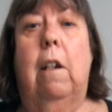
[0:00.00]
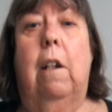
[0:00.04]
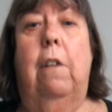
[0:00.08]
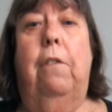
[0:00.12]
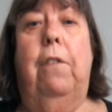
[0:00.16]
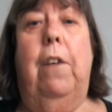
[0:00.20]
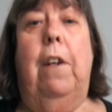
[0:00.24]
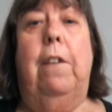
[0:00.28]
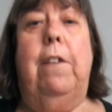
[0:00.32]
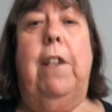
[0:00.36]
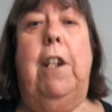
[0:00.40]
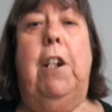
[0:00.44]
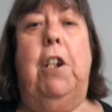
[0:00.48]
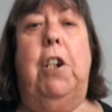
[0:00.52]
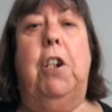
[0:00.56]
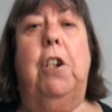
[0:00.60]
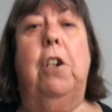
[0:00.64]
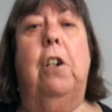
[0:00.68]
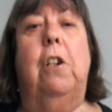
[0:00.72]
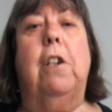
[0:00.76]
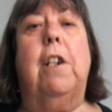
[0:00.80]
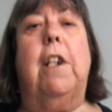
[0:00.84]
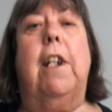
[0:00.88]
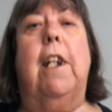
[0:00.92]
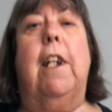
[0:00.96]
I found this
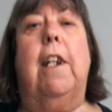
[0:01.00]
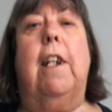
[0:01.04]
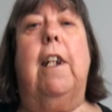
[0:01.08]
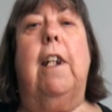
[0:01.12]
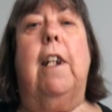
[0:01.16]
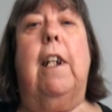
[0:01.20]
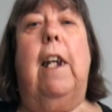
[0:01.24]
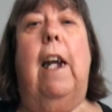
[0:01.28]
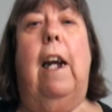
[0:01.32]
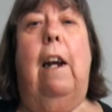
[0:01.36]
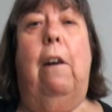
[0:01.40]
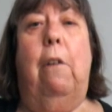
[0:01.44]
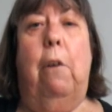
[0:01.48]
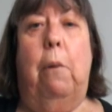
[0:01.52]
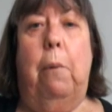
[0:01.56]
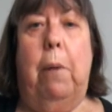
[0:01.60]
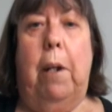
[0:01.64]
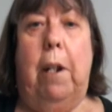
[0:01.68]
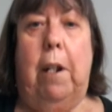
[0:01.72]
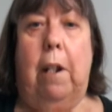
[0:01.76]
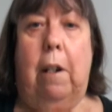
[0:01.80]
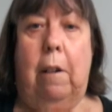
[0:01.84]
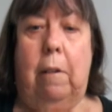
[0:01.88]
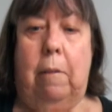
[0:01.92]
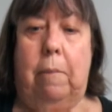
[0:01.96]
shocking and
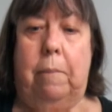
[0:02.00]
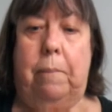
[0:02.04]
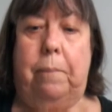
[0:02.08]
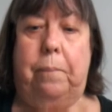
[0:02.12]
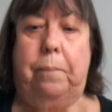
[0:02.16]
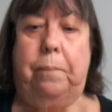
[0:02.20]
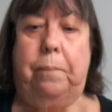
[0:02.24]
harrowing,